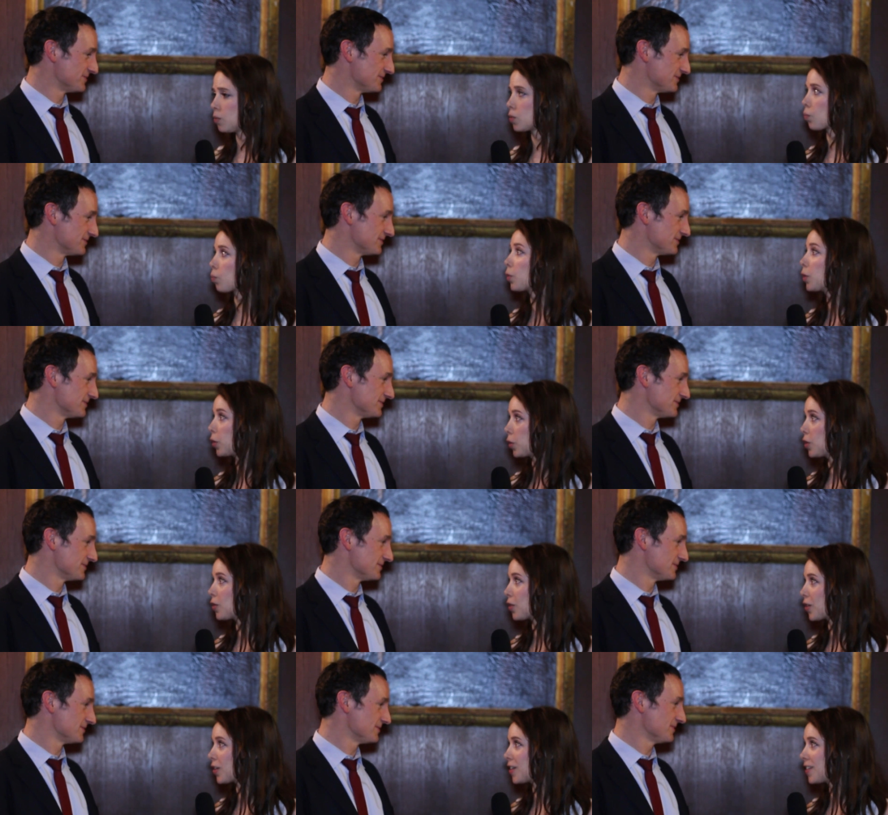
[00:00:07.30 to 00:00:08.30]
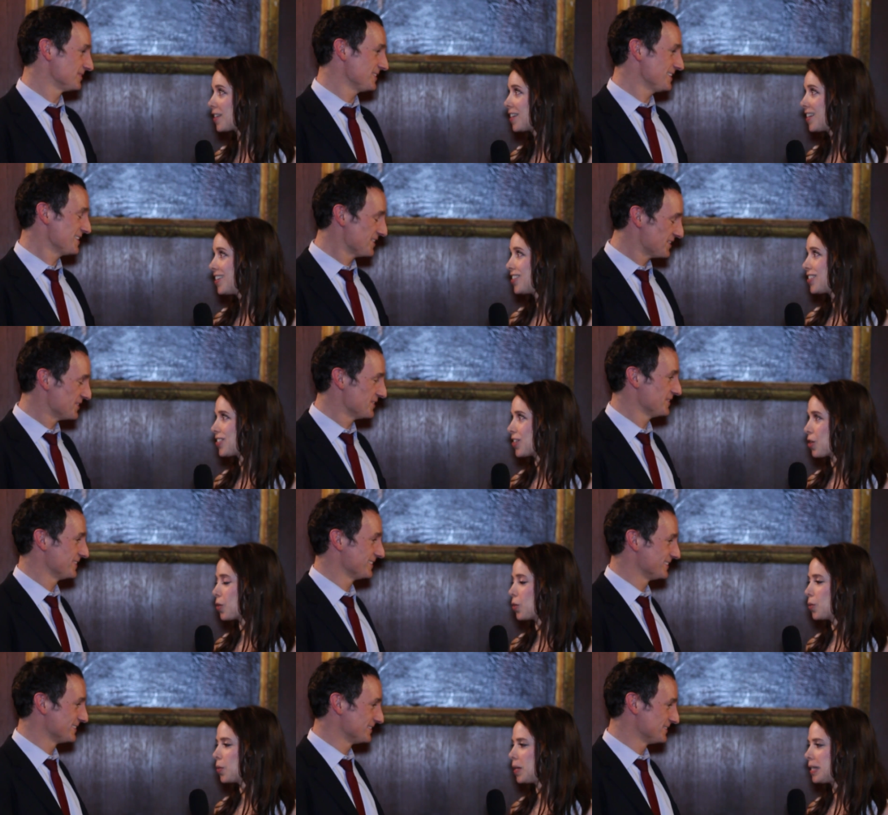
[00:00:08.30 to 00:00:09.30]
Speaker 1: was really good. Thank you.
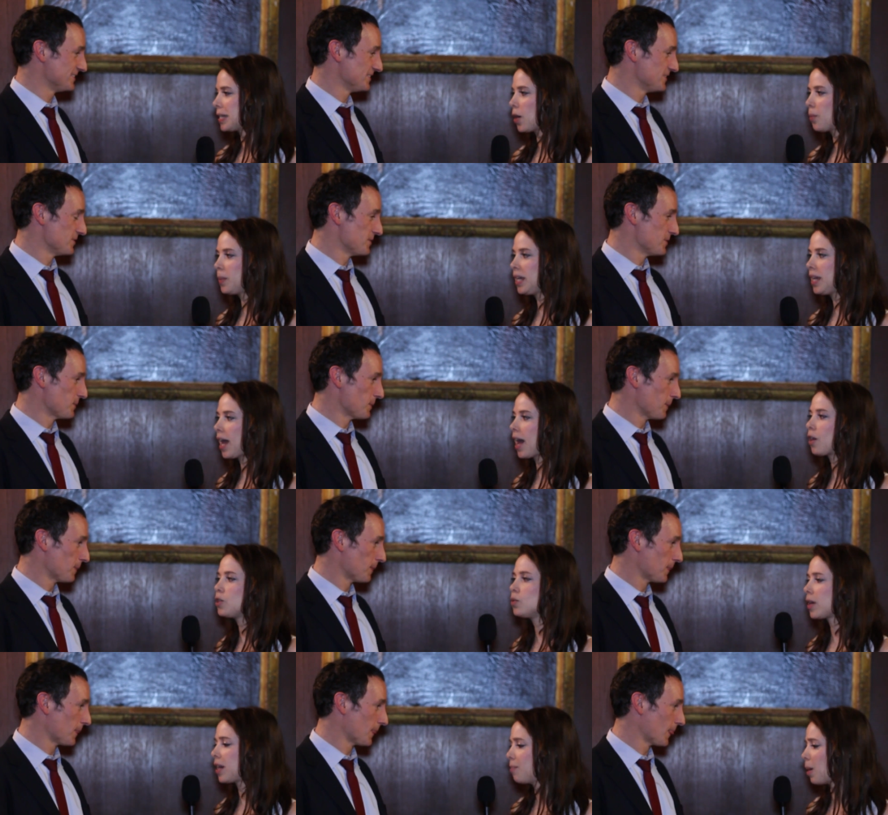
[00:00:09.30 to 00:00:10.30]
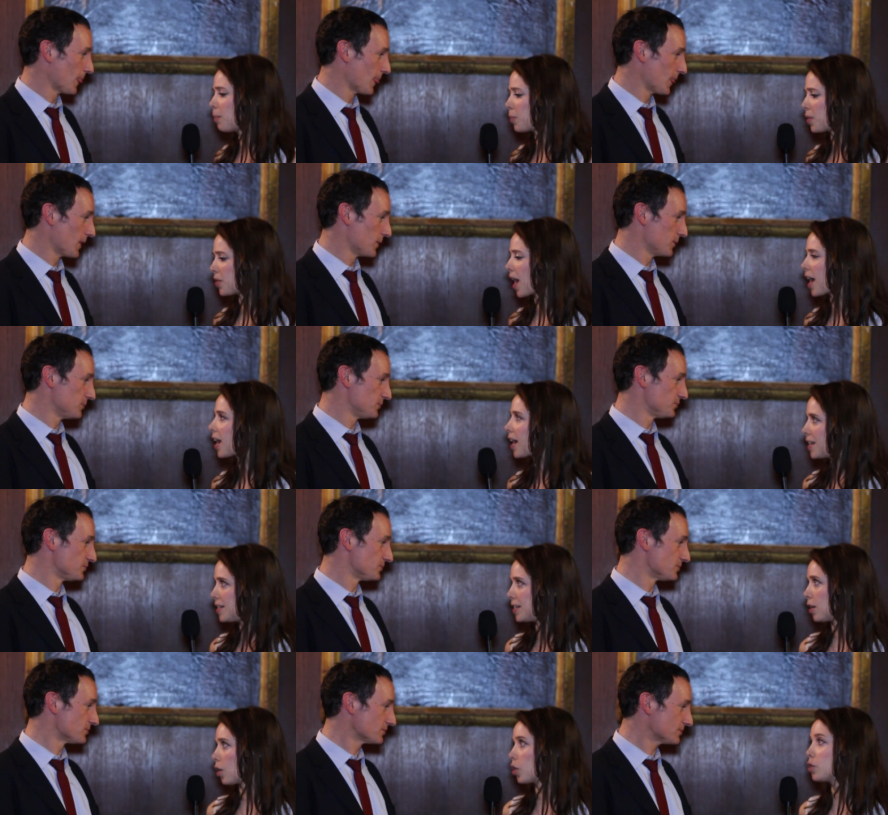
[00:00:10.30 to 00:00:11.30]
So tell me how you came up with that
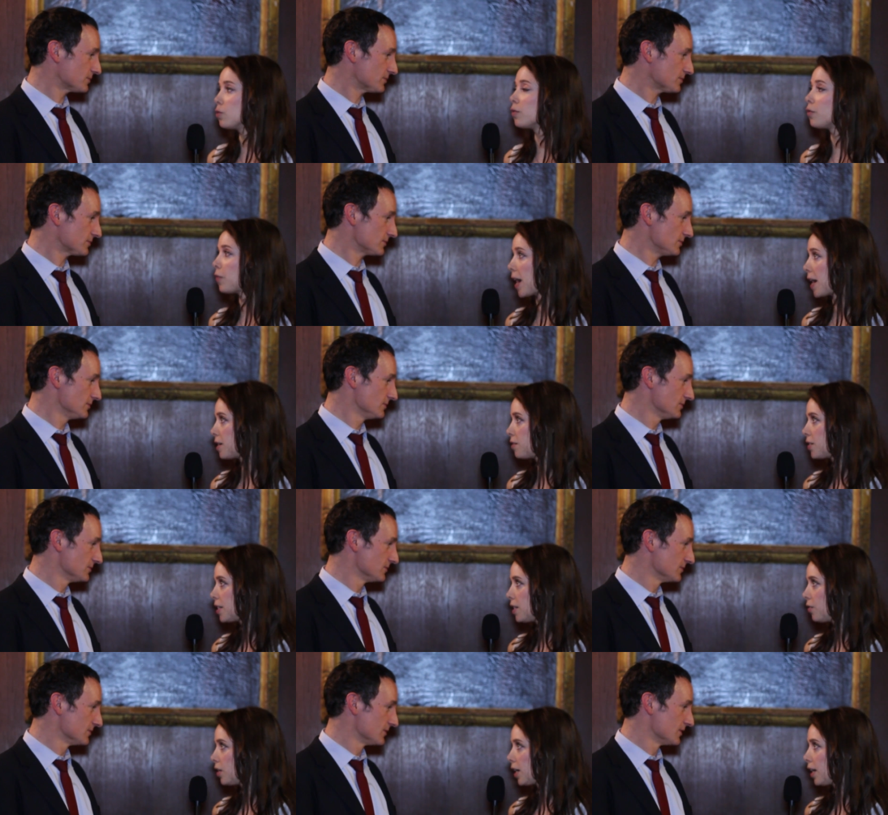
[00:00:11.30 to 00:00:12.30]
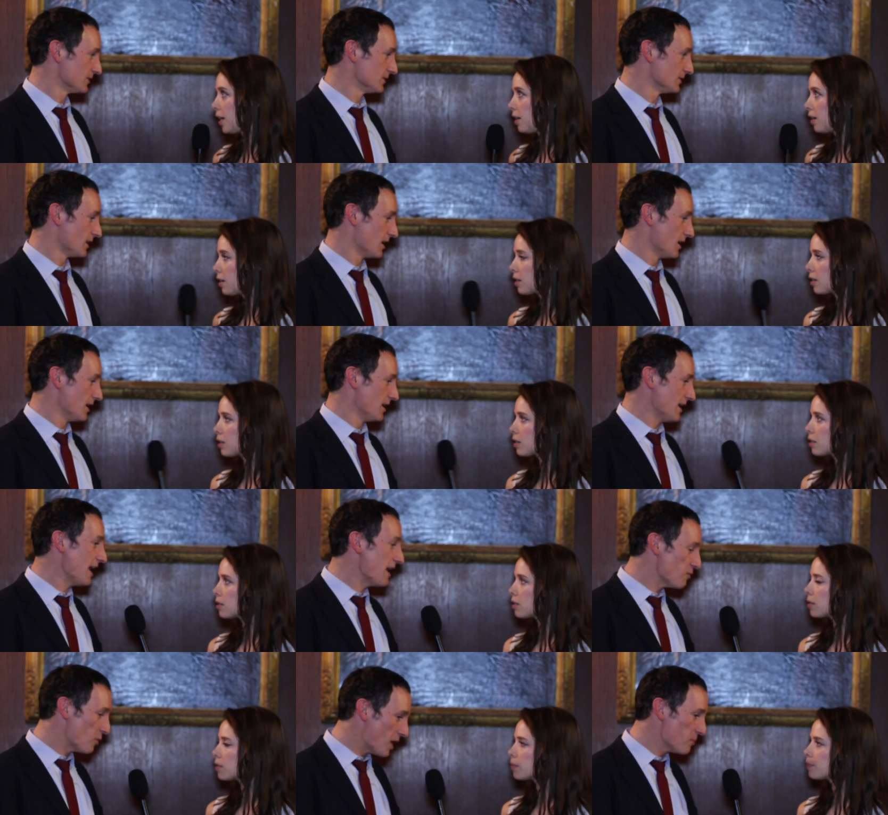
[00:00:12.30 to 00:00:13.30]
idea. Are you a fan of Stephen King?
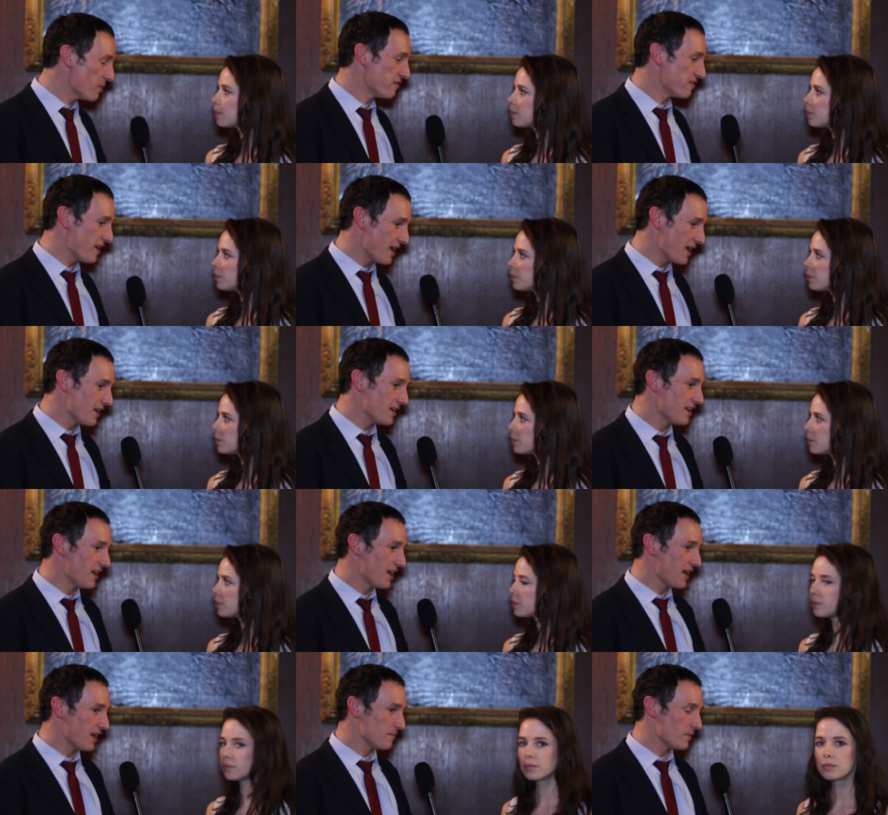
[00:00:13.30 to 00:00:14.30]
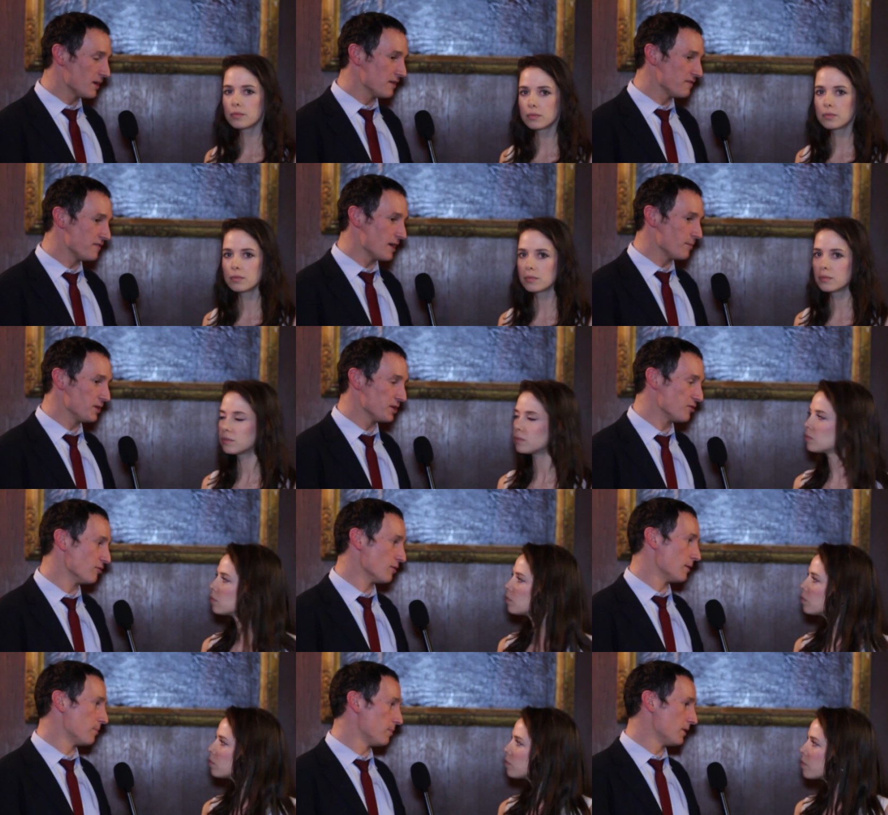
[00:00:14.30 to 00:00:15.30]
Speaker 2: I'm a fan, and my family
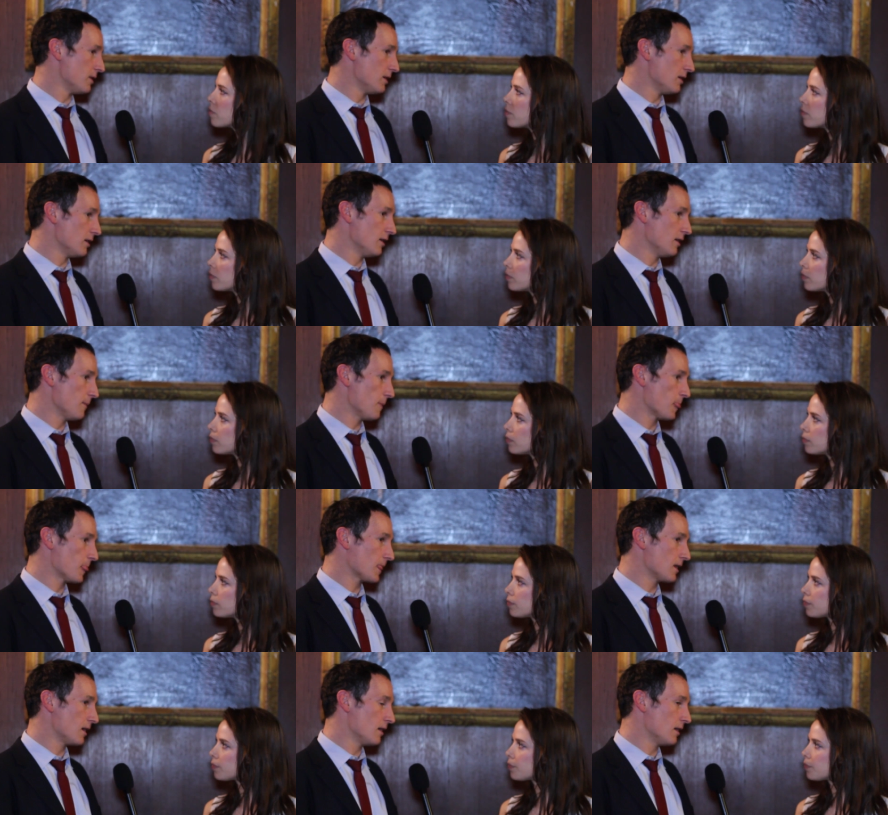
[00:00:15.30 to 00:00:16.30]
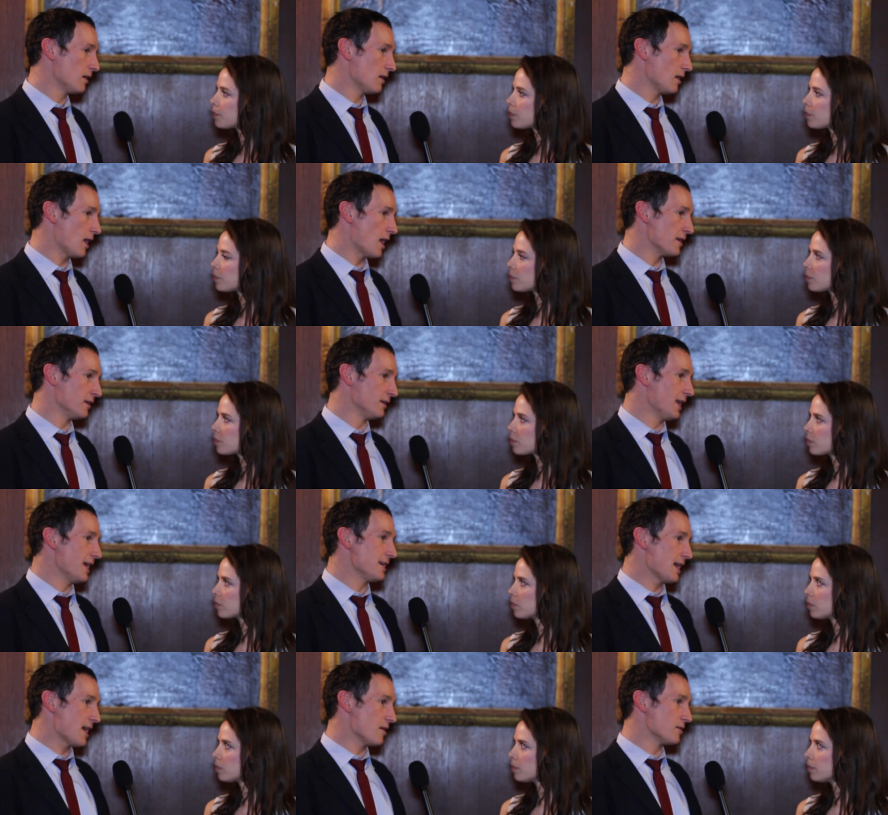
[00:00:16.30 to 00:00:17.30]
grew up. Uh, uh, on a
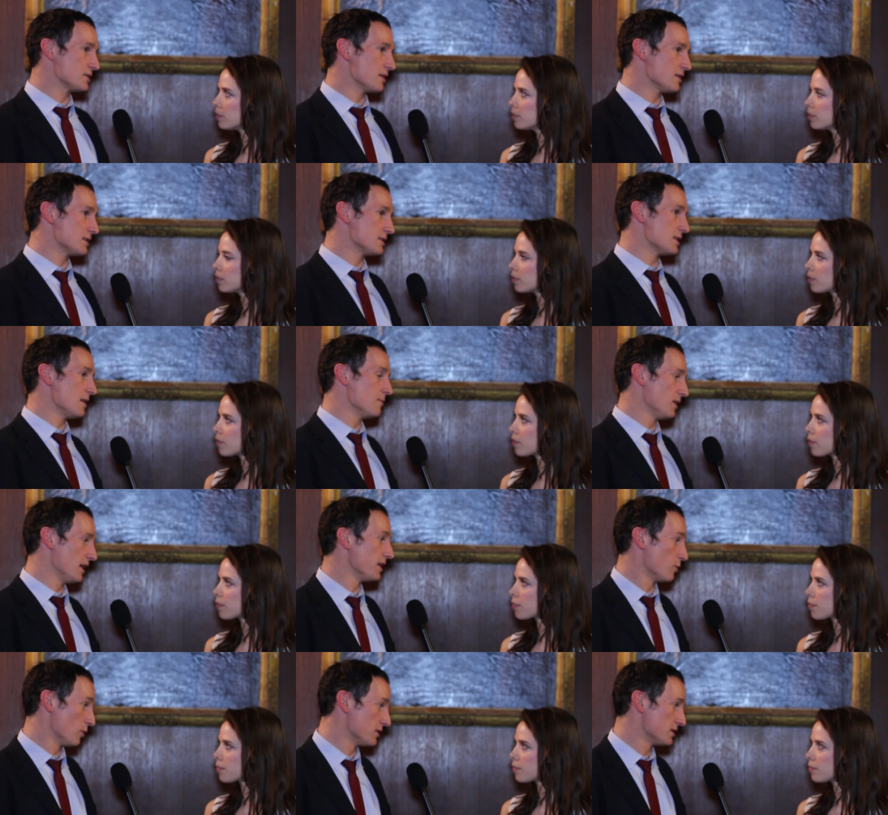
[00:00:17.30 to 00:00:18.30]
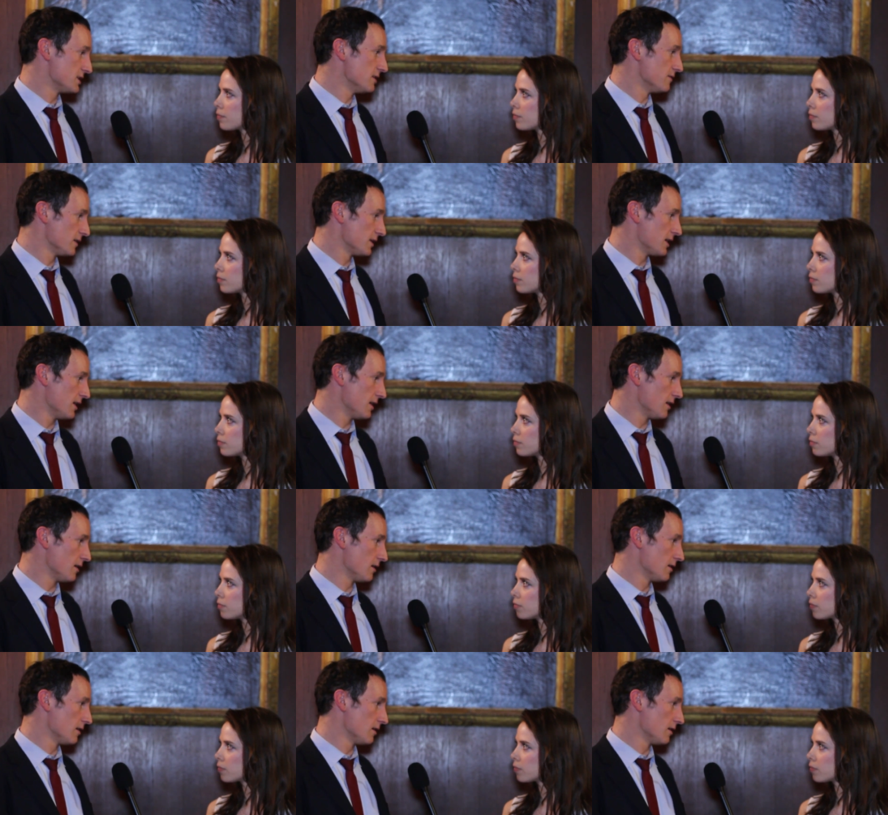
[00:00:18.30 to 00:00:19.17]
lake house on the same lake where Stephen King